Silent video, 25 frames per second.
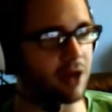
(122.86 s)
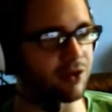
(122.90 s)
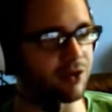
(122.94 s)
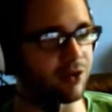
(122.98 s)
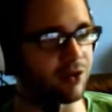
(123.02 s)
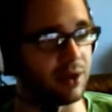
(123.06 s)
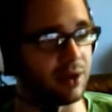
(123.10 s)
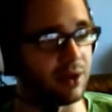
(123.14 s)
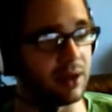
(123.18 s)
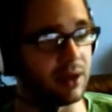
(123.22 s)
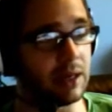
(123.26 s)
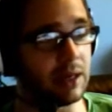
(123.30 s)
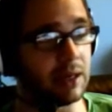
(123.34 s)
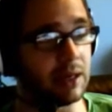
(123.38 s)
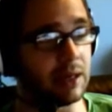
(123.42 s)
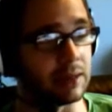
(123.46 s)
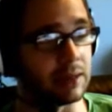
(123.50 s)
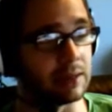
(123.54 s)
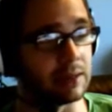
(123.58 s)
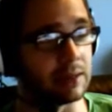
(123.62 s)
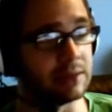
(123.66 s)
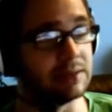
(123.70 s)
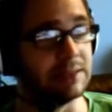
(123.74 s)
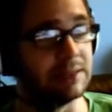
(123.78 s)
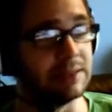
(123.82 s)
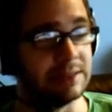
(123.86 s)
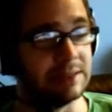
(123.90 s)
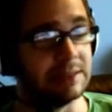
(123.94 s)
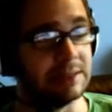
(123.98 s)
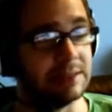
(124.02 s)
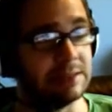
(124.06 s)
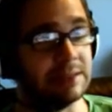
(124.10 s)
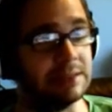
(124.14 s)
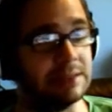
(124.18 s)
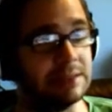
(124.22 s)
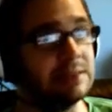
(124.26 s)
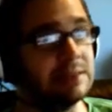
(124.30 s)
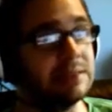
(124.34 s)
indeed.
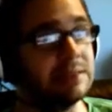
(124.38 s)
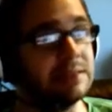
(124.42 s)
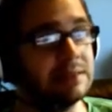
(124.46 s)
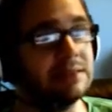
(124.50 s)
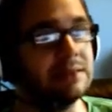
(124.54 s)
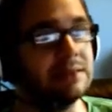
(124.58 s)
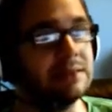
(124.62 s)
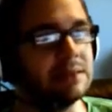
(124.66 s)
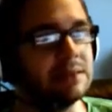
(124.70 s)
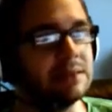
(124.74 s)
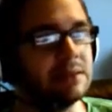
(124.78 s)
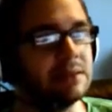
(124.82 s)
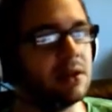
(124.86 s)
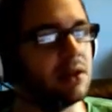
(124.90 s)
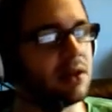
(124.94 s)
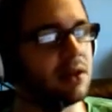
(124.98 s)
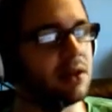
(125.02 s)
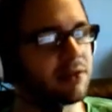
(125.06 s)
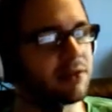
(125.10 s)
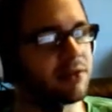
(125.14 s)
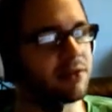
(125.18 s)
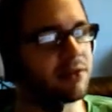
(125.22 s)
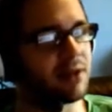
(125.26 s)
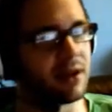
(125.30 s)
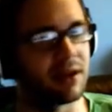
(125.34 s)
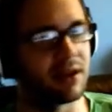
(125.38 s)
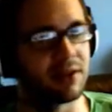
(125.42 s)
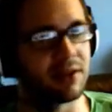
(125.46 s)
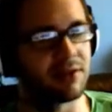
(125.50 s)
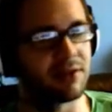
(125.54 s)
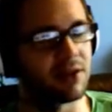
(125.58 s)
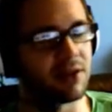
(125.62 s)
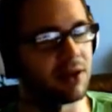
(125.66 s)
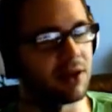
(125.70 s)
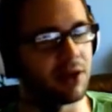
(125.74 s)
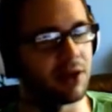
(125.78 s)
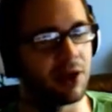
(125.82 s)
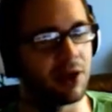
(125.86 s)
Looks like it's
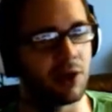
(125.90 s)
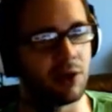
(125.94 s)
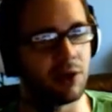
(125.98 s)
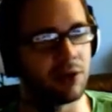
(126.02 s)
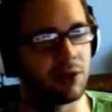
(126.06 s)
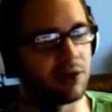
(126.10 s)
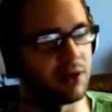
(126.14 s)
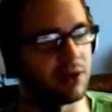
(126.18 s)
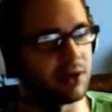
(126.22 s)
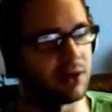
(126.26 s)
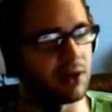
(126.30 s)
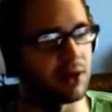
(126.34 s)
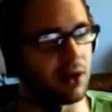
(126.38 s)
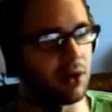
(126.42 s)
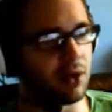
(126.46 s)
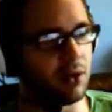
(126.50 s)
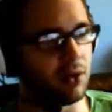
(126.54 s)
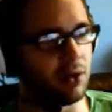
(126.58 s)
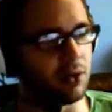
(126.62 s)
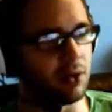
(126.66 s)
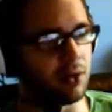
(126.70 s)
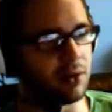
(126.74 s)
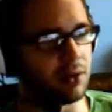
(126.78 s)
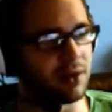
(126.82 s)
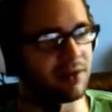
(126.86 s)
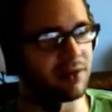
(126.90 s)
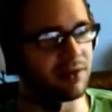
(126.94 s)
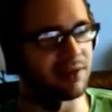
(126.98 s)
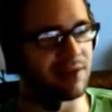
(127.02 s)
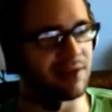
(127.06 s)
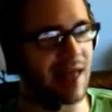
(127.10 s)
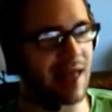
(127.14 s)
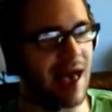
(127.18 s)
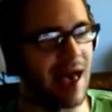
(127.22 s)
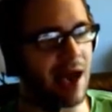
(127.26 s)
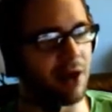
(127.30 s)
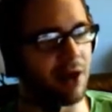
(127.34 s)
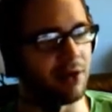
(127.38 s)
gonna go to the- oh, it's
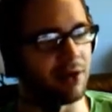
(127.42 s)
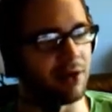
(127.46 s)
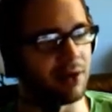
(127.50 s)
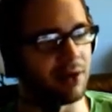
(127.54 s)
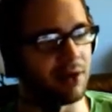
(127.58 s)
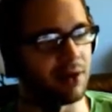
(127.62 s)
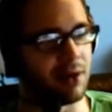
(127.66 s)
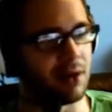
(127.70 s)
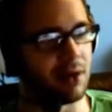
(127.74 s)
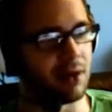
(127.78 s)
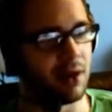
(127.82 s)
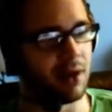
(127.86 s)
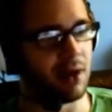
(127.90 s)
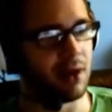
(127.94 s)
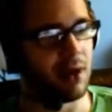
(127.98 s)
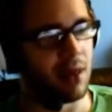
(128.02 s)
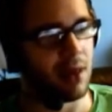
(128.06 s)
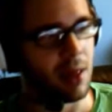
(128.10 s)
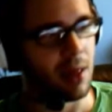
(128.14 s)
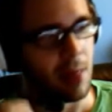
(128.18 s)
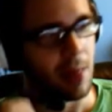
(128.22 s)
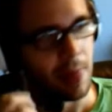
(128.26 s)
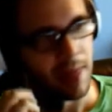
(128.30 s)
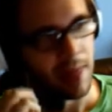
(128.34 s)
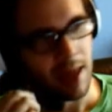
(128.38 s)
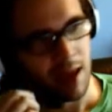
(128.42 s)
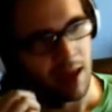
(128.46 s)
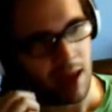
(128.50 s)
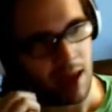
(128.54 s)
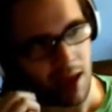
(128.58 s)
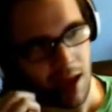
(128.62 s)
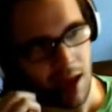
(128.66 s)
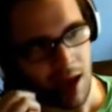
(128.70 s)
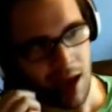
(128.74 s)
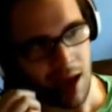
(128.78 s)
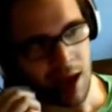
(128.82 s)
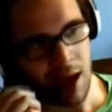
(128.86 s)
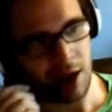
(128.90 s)
loud!
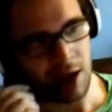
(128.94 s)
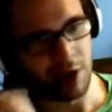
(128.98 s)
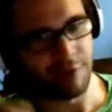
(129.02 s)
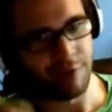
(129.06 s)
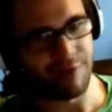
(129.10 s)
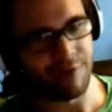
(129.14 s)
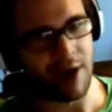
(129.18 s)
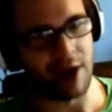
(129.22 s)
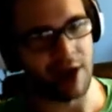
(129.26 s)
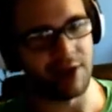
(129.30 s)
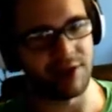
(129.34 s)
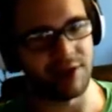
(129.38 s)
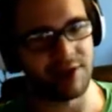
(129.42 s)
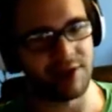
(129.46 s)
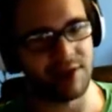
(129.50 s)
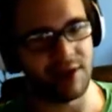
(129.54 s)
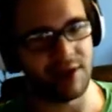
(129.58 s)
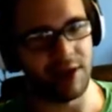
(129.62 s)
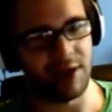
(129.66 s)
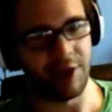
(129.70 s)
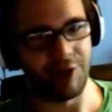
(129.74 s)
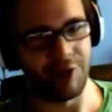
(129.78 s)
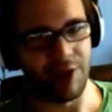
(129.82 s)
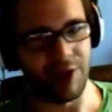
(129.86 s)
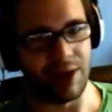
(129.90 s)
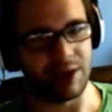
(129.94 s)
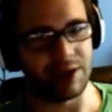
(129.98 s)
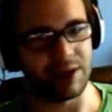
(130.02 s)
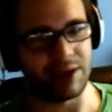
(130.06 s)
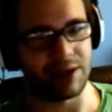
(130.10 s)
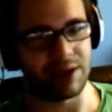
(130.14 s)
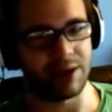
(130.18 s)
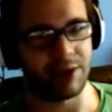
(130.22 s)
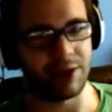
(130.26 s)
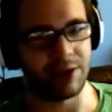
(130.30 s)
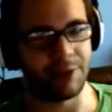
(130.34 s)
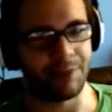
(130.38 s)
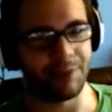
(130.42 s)
I know father's secret
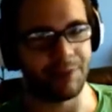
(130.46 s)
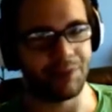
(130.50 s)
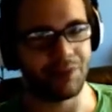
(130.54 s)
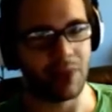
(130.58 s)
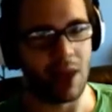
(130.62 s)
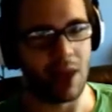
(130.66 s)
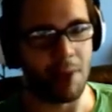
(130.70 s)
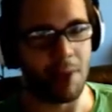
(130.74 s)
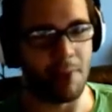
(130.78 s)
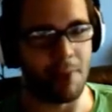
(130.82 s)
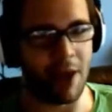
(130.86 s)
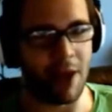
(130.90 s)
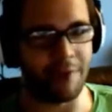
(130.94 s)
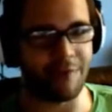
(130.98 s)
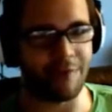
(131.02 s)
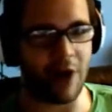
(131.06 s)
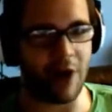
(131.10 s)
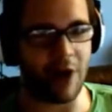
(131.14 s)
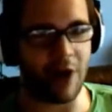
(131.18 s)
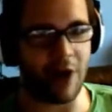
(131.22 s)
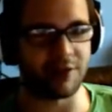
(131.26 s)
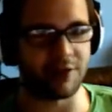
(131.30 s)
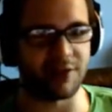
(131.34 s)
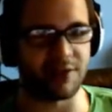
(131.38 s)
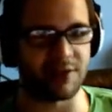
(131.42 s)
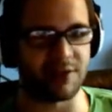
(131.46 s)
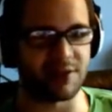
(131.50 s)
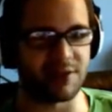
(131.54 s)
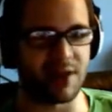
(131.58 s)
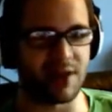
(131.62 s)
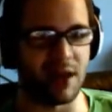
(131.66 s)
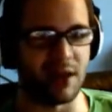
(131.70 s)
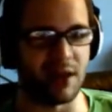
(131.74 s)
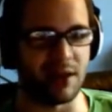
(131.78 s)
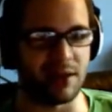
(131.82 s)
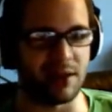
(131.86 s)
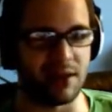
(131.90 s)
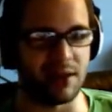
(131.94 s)
my father's a
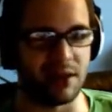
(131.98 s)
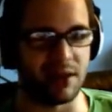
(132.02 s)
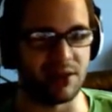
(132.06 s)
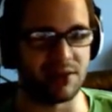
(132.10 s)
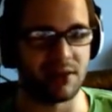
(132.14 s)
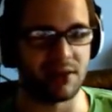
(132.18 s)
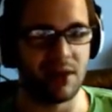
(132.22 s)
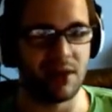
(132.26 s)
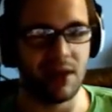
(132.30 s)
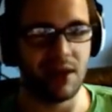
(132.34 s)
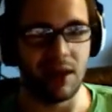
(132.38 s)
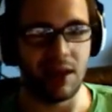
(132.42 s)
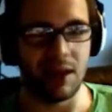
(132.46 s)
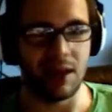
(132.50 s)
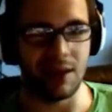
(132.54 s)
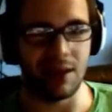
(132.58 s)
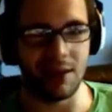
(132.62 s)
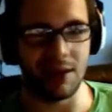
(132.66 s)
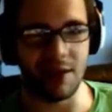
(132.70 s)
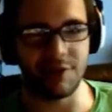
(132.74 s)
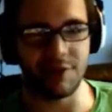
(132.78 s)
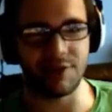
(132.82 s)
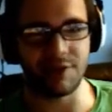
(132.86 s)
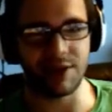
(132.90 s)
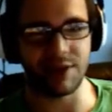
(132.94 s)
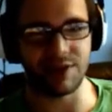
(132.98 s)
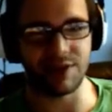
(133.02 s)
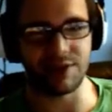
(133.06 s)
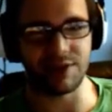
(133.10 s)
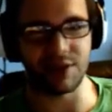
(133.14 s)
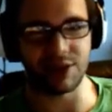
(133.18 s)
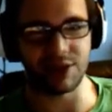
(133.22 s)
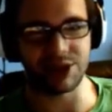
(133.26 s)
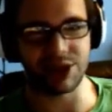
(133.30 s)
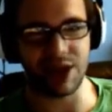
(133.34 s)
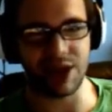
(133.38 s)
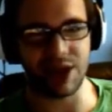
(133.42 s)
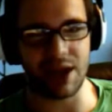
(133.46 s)
scientist. he loves
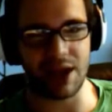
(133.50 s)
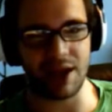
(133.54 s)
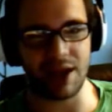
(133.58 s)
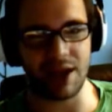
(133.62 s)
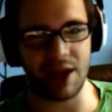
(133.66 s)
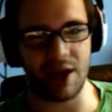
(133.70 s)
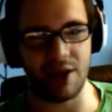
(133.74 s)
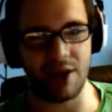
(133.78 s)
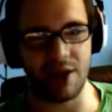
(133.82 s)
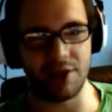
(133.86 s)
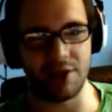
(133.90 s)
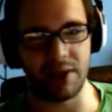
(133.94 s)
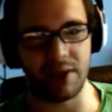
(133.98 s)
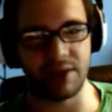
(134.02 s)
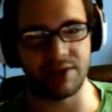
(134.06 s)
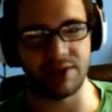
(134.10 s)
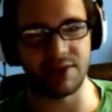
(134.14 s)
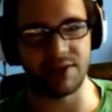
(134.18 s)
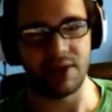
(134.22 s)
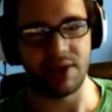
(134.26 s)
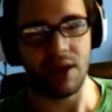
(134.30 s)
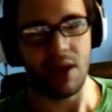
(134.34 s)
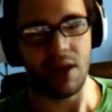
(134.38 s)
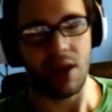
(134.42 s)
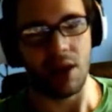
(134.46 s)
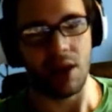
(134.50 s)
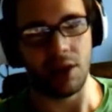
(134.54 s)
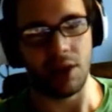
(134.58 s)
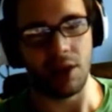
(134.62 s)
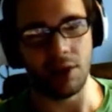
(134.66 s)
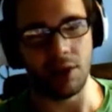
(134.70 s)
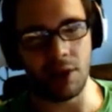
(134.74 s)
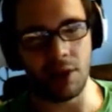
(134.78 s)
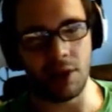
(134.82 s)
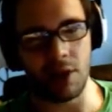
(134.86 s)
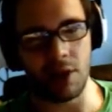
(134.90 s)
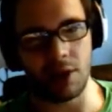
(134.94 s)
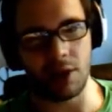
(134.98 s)
research and he always
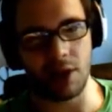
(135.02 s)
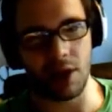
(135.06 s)
look